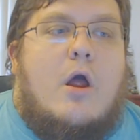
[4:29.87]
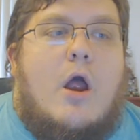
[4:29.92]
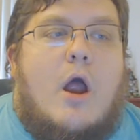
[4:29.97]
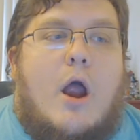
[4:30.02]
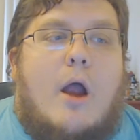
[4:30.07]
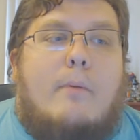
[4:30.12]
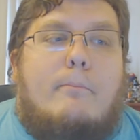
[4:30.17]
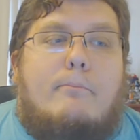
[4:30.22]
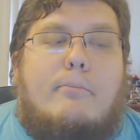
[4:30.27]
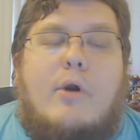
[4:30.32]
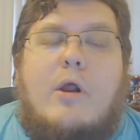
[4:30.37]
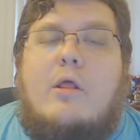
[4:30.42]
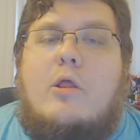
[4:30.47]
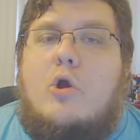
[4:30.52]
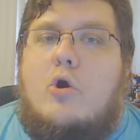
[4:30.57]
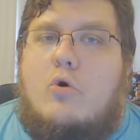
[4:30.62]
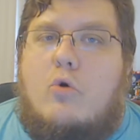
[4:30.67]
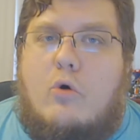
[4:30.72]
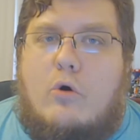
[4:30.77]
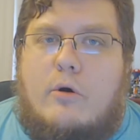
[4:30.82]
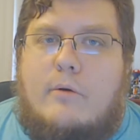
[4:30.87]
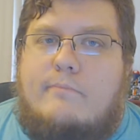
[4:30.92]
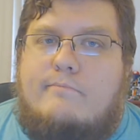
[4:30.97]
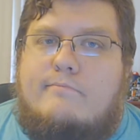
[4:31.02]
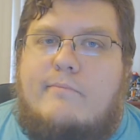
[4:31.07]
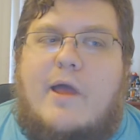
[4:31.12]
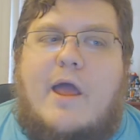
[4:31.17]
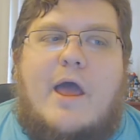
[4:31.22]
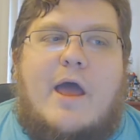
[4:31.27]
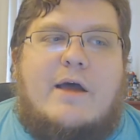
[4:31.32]
Umbrella Corp,
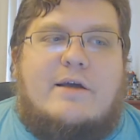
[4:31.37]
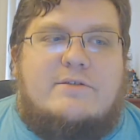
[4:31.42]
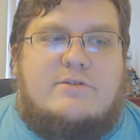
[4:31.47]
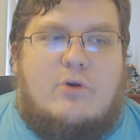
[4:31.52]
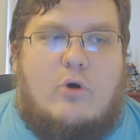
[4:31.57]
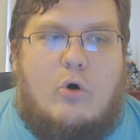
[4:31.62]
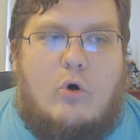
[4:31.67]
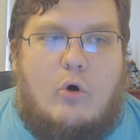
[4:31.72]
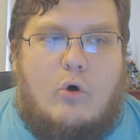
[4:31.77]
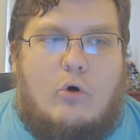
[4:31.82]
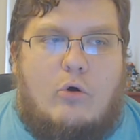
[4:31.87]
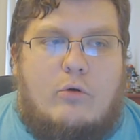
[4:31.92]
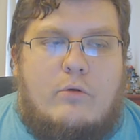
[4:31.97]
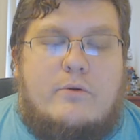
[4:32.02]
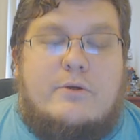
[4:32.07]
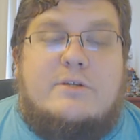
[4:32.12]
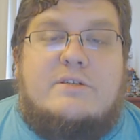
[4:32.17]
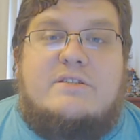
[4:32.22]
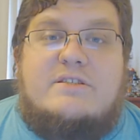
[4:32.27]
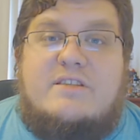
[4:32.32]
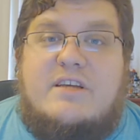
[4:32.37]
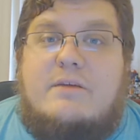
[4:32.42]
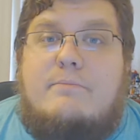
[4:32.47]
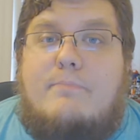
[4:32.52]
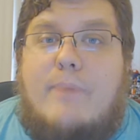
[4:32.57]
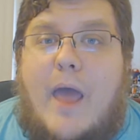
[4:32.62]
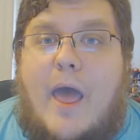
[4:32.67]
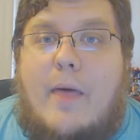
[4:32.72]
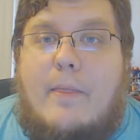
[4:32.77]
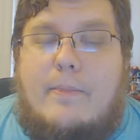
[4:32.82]
as a whole,
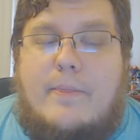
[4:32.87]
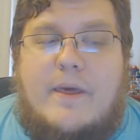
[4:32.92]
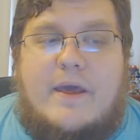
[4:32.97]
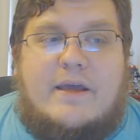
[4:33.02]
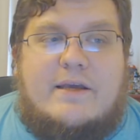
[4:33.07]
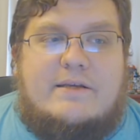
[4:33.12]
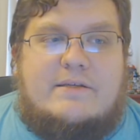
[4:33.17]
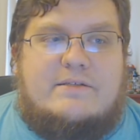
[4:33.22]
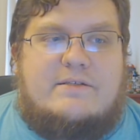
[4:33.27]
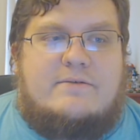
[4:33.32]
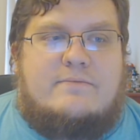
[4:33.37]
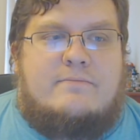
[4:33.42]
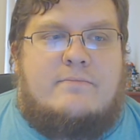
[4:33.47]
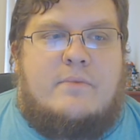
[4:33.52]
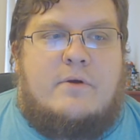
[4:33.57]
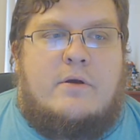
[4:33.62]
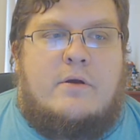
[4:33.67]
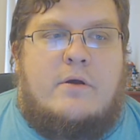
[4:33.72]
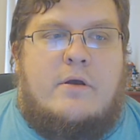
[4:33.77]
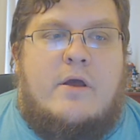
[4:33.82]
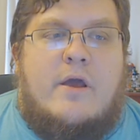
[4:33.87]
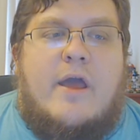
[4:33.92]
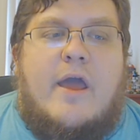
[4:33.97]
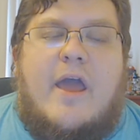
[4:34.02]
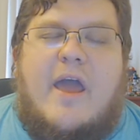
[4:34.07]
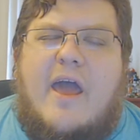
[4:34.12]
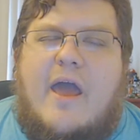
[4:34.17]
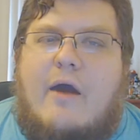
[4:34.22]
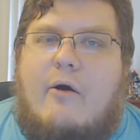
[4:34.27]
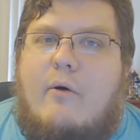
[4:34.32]
did bad things.
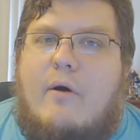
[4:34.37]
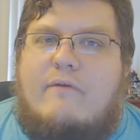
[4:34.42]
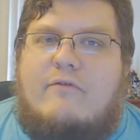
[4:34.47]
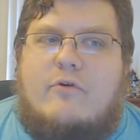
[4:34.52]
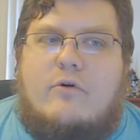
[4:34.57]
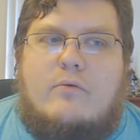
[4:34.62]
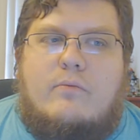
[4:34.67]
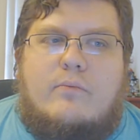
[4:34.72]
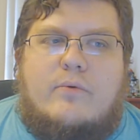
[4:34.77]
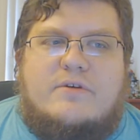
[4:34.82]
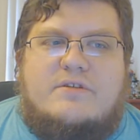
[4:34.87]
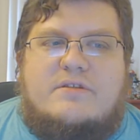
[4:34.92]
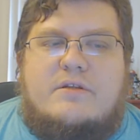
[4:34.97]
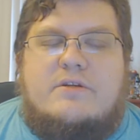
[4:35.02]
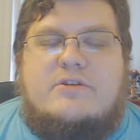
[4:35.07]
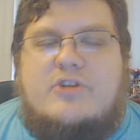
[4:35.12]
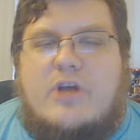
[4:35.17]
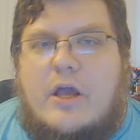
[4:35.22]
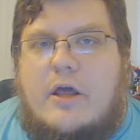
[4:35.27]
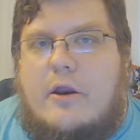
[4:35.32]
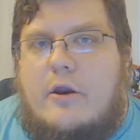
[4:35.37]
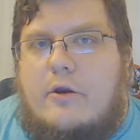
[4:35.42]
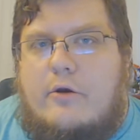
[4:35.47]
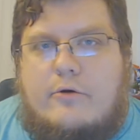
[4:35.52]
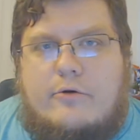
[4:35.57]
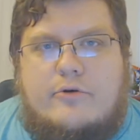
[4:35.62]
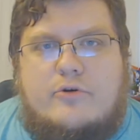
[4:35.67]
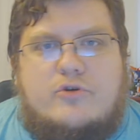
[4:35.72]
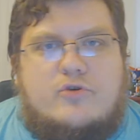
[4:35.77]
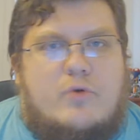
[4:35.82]
However, was the
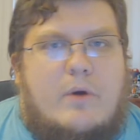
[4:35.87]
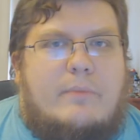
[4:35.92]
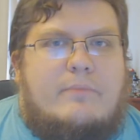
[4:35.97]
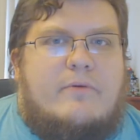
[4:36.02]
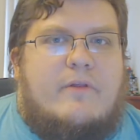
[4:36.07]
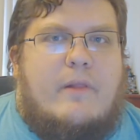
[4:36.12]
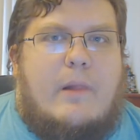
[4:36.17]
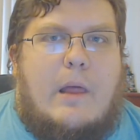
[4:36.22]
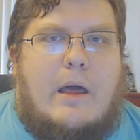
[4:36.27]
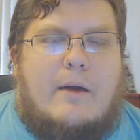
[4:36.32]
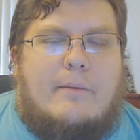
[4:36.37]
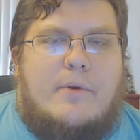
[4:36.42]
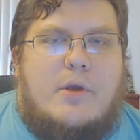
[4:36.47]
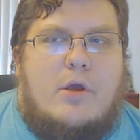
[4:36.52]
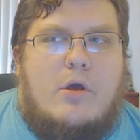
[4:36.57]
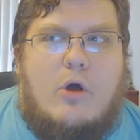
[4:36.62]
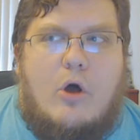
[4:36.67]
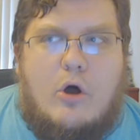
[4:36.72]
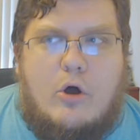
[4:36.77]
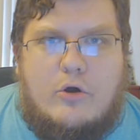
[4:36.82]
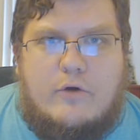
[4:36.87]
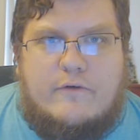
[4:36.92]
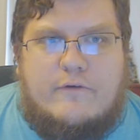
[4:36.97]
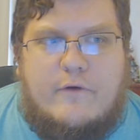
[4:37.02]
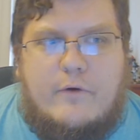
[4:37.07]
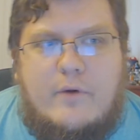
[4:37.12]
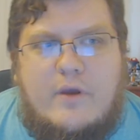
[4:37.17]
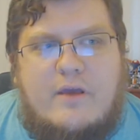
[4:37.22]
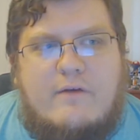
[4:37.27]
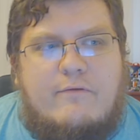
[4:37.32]
janitor who swept in the lobby
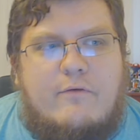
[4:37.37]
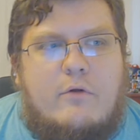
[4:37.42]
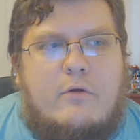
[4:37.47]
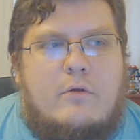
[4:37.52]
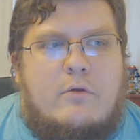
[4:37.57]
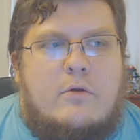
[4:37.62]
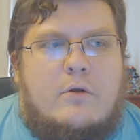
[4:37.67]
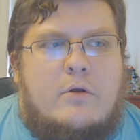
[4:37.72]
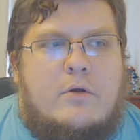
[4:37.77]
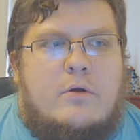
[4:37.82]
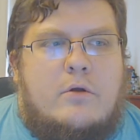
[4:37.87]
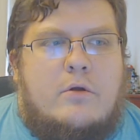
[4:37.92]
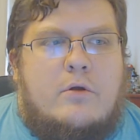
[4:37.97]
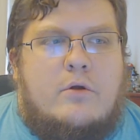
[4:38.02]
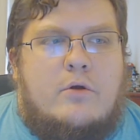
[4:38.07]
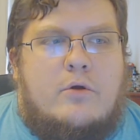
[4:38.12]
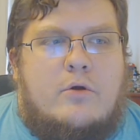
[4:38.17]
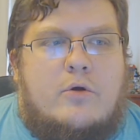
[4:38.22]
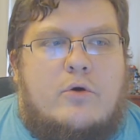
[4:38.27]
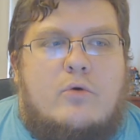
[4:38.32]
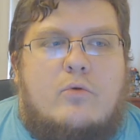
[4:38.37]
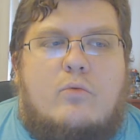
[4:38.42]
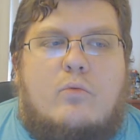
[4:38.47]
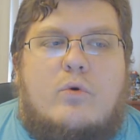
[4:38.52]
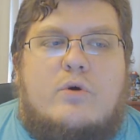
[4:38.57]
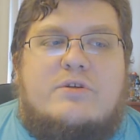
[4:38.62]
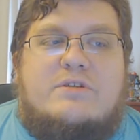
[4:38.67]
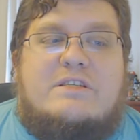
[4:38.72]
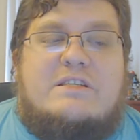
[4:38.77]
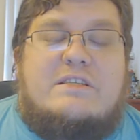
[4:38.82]
also evil?
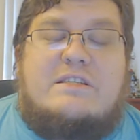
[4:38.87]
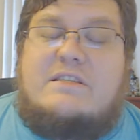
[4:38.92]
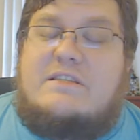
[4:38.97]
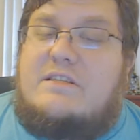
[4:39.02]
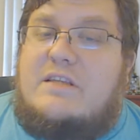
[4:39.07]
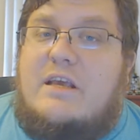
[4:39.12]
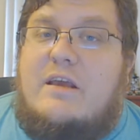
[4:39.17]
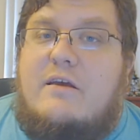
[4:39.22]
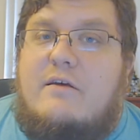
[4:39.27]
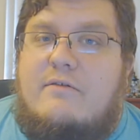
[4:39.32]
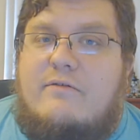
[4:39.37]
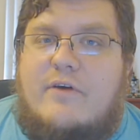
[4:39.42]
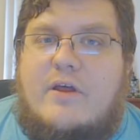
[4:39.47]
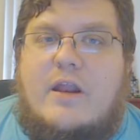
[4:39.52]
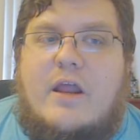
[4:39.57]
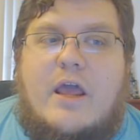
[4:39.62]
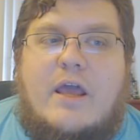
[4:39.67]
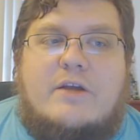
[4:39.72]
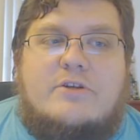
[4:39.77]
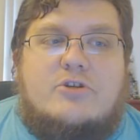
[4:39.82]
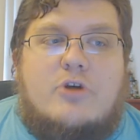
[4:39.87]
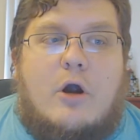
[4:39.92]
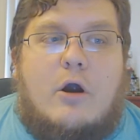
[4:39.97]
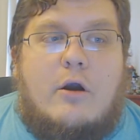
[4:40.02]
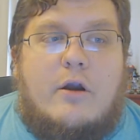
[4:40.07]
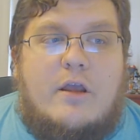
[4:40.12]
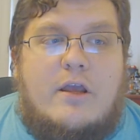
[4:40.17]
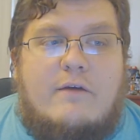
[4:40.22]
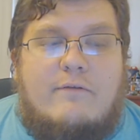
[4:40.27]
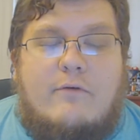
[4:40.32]
Was Steve in
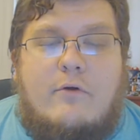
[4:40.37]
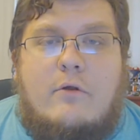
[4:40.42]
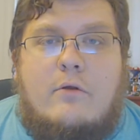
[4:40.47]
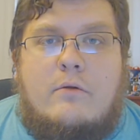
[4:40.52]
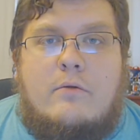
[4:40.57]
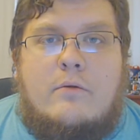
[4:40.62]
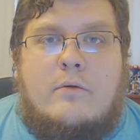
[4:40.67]
HR evil?